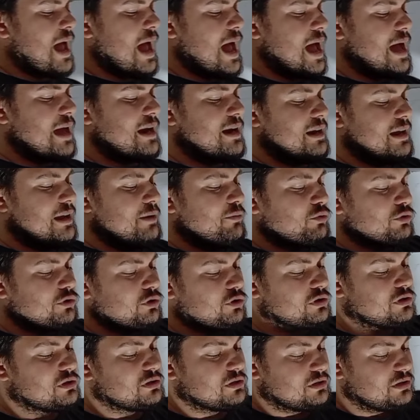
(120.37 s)
and it will
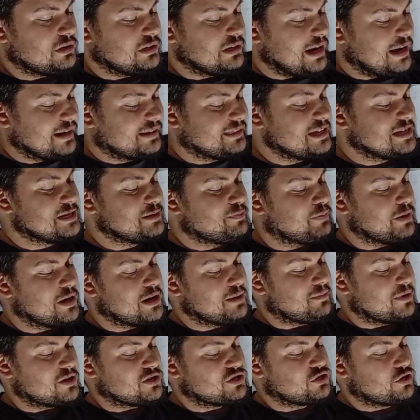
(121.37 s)
look like this
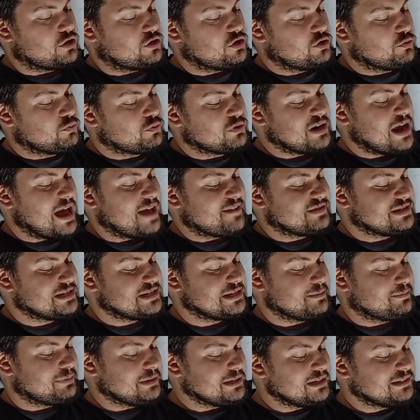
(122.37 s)
pretty much. So you wouldn't have
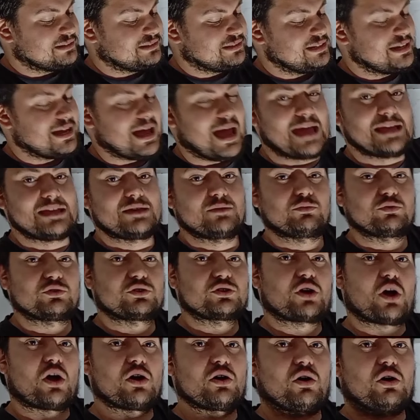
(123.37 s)
stability and you
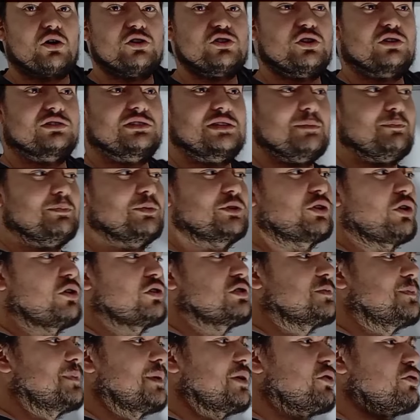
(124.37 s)
would go on your tippy
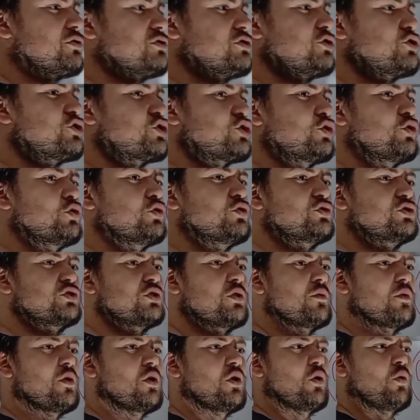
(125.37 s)
toes because the
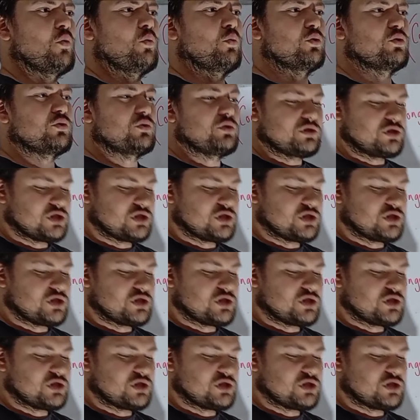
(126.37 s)
shoes would